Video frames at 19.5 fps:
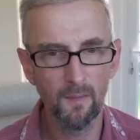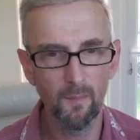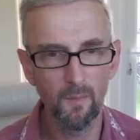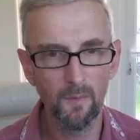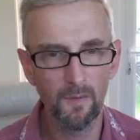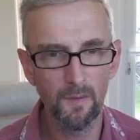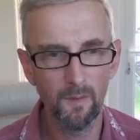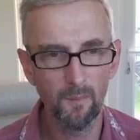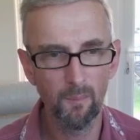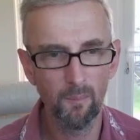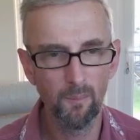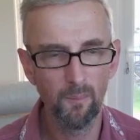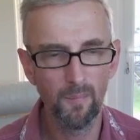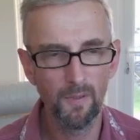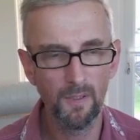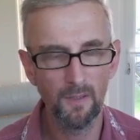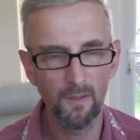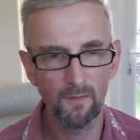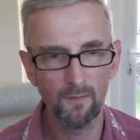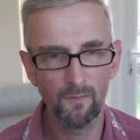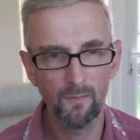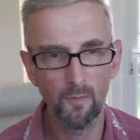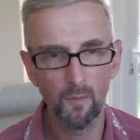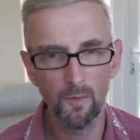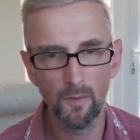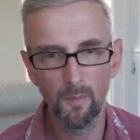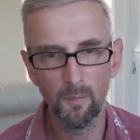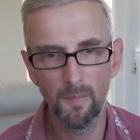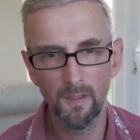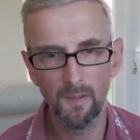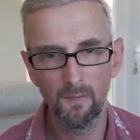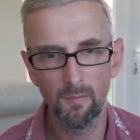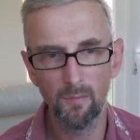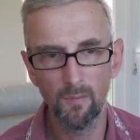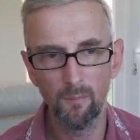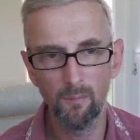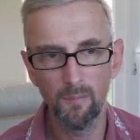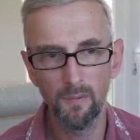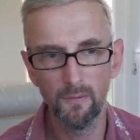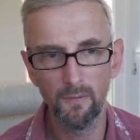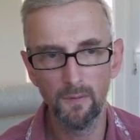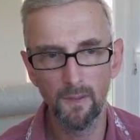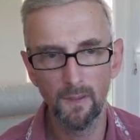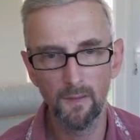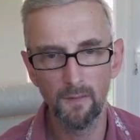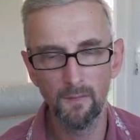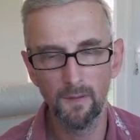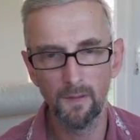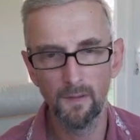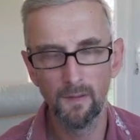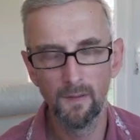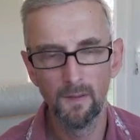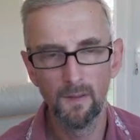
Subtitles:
with the PX4 compatible bootloader,